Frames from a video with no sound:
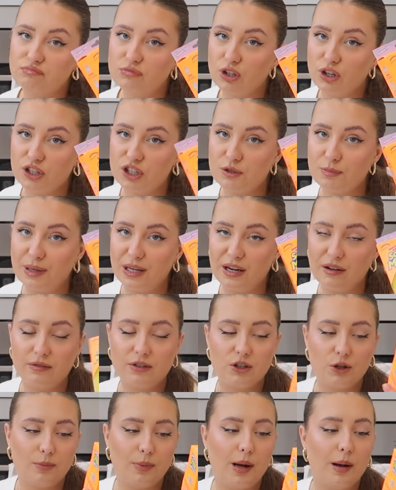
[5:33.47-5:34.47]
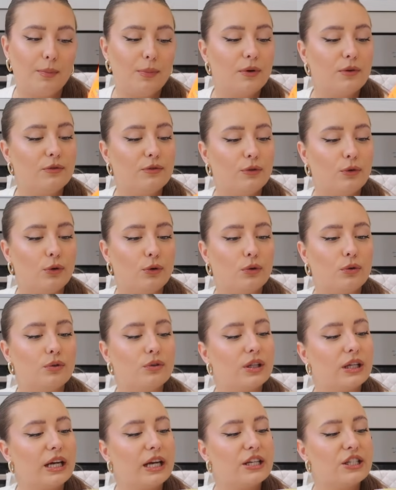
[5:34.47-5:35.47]
it could just be another top up for
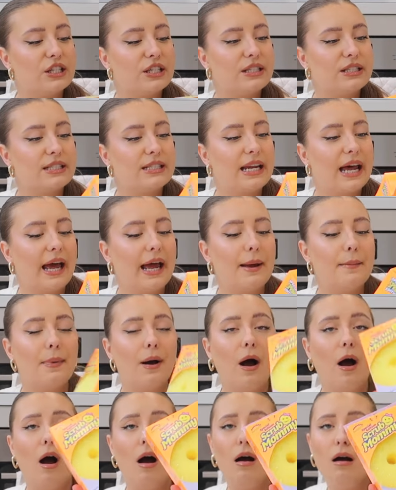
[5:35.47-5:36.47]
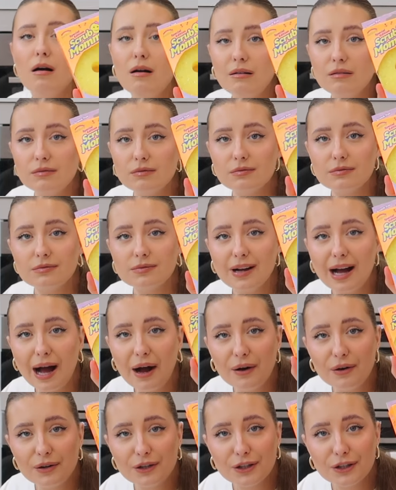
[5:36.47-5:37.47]
the kitchen today, but
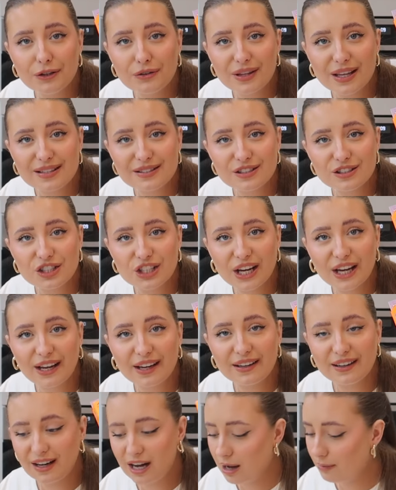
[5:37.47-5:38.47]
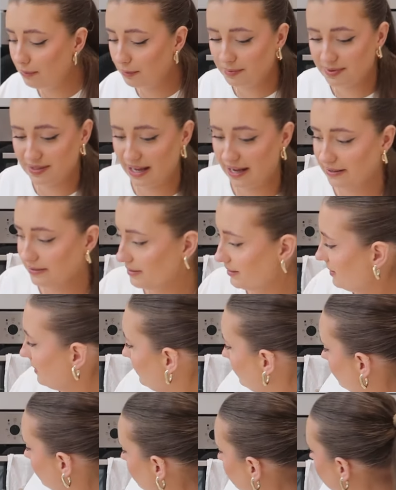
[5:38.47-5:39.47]
how cute is a chick? I'm obsessed.
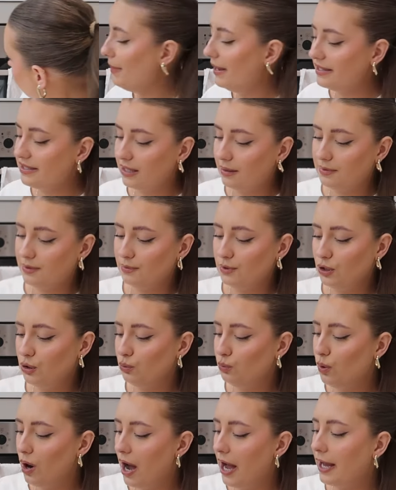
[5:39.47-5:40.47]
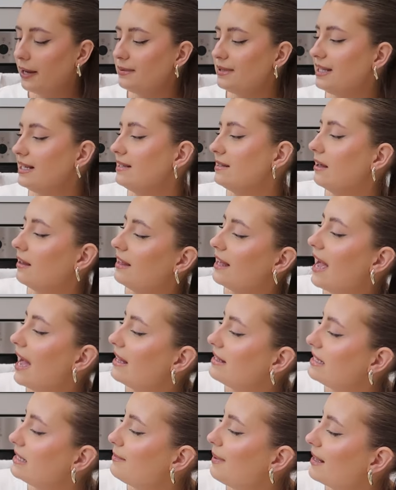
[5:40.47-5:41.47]
Picked up some new wipes. These are the
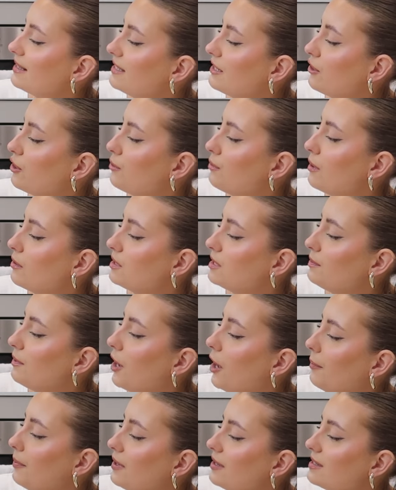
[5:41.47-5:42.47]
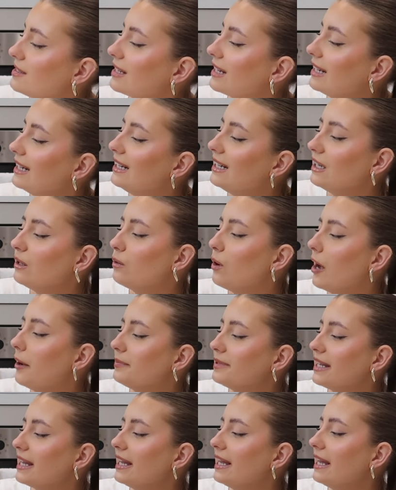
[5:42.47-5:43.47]
antibacterial multi-purpose cleaning
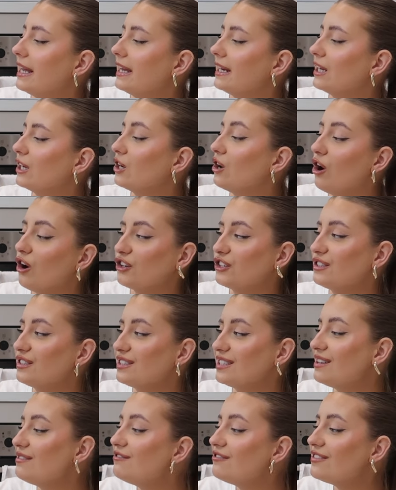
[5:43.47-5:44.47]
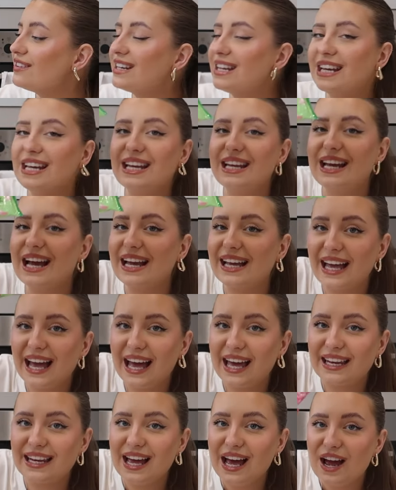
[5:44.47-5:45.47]
wipes in Garden Symphony.
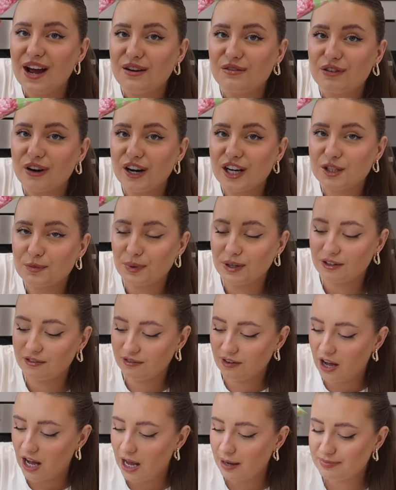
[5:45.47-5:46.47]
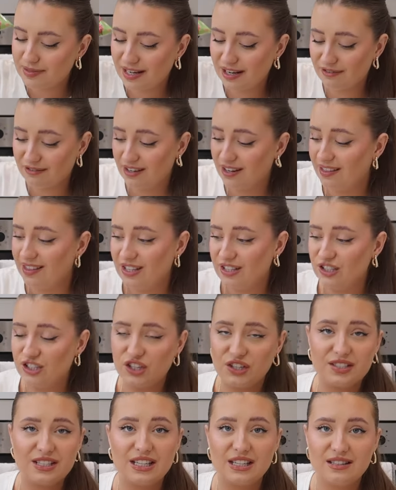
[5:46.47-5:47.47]
Again, very spring vibes, and I feel like these are
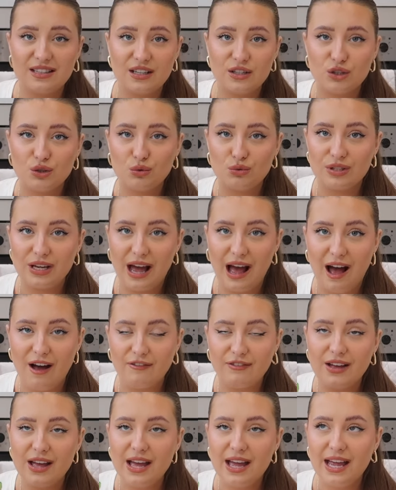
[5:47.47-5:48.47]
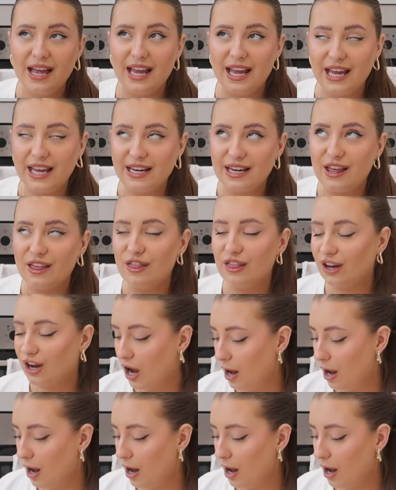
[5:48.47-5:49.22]
just essential to have in the